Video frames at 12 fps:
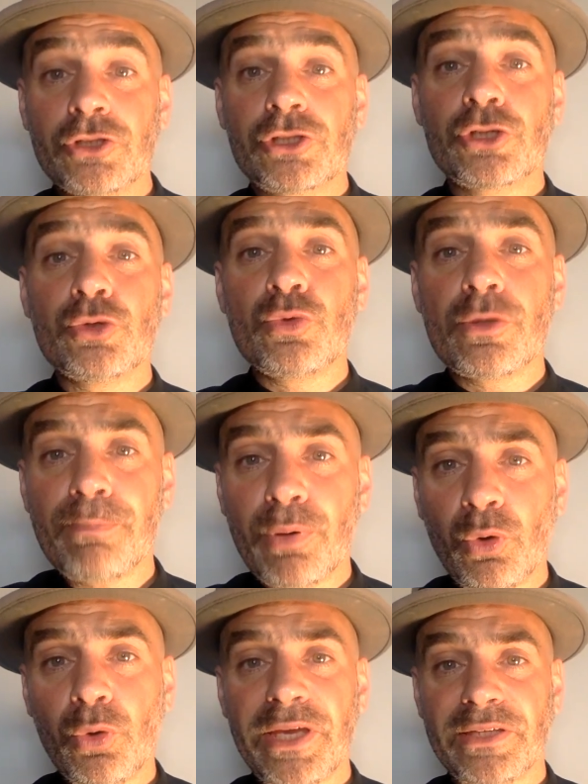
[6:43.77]
to the
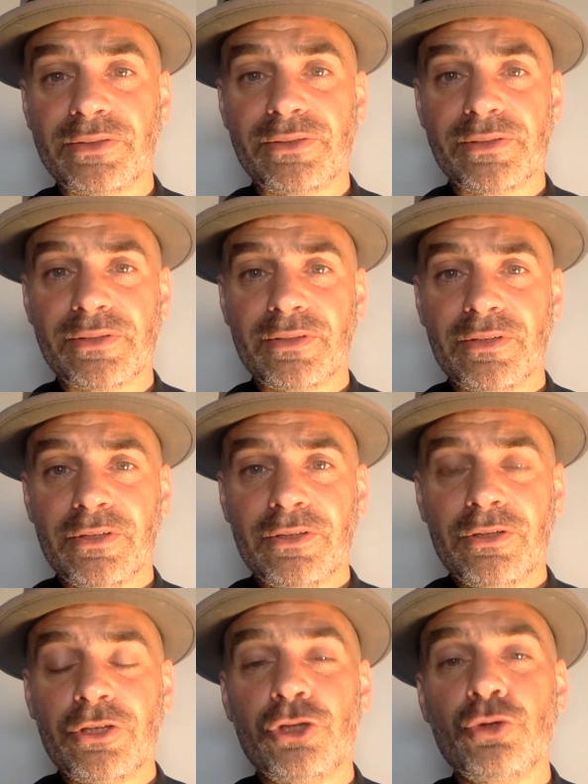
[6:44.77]
point
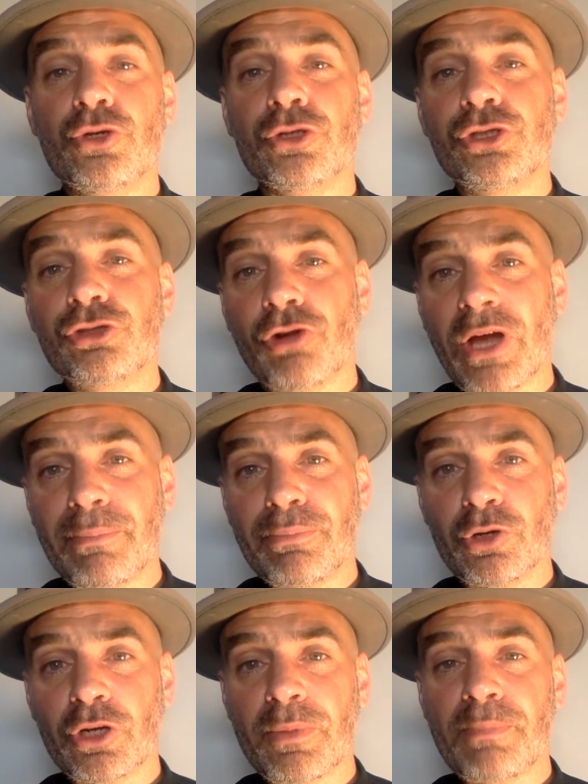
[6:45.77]
that you could try and
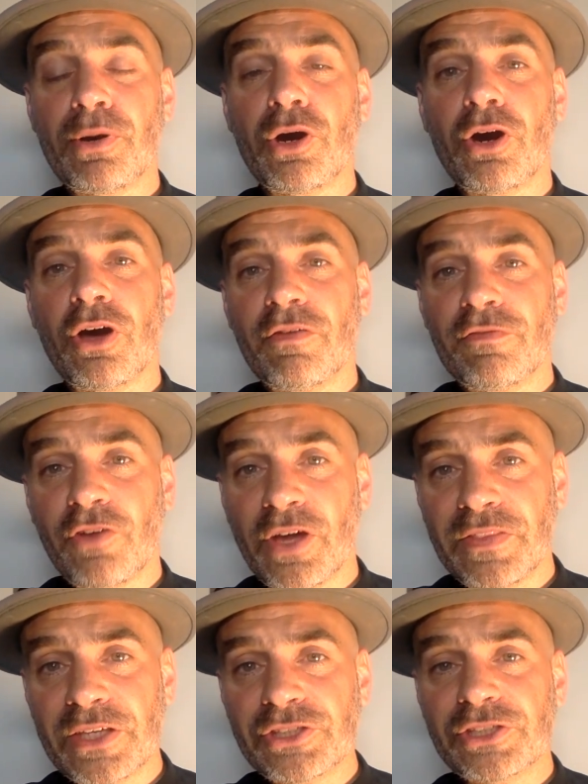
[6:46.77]
pull them apart and
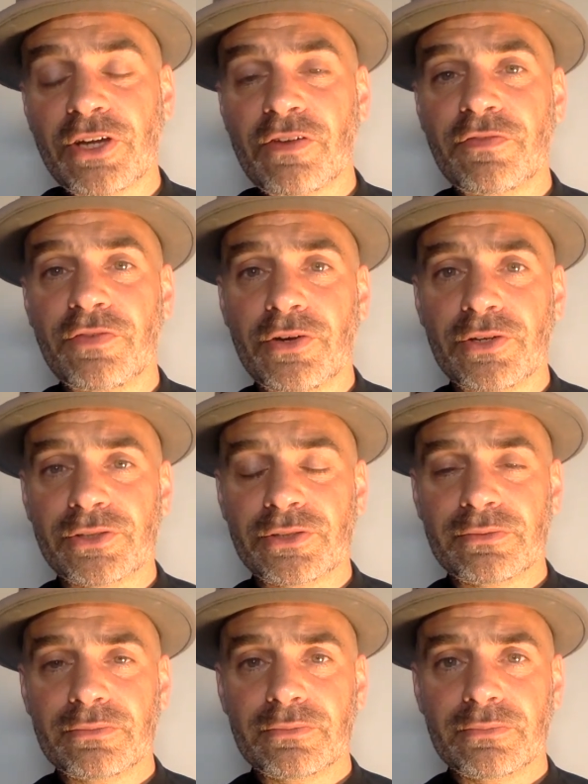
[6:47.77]
find they're stuck fast.